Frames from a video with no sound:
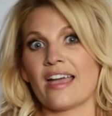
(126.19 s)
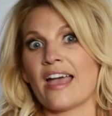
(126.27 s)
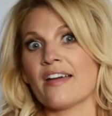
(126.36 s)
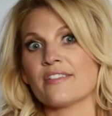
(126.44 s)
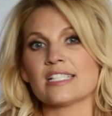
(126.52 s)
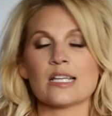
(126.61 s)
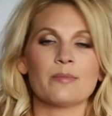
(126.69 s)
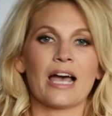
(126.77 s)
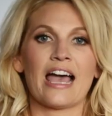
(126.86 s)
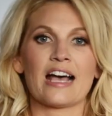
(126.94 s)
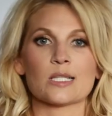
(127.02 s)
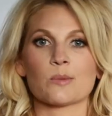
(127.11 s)
every time I
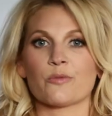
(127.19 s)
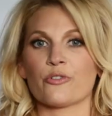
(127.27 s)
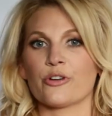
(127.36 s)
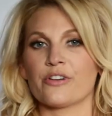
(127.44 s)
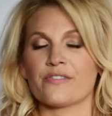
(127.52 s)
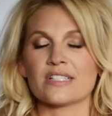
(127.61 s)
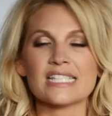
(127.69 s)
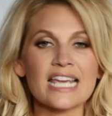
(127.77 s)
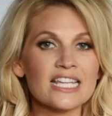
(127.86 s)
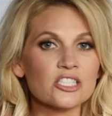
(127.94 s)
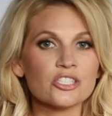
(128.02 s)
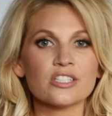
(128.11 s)
ask before your
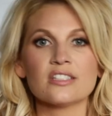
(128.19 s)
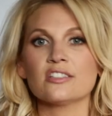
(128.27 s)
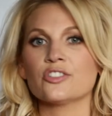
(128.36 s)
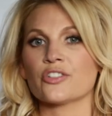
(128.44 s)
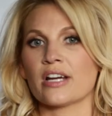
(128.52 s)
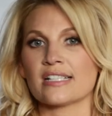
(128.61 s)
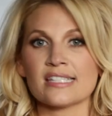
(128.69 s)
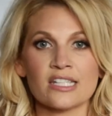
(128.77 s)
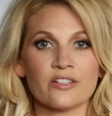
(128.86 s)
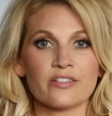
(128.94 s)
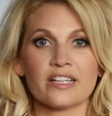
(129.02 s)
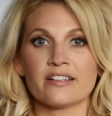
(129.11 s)
invitations, your
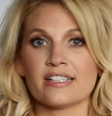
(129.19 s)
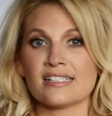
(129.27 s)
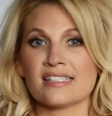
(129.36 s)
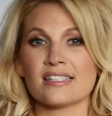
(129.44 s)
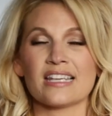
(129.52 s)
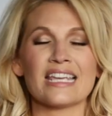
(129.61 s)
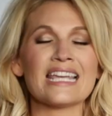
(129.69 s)
itineraries,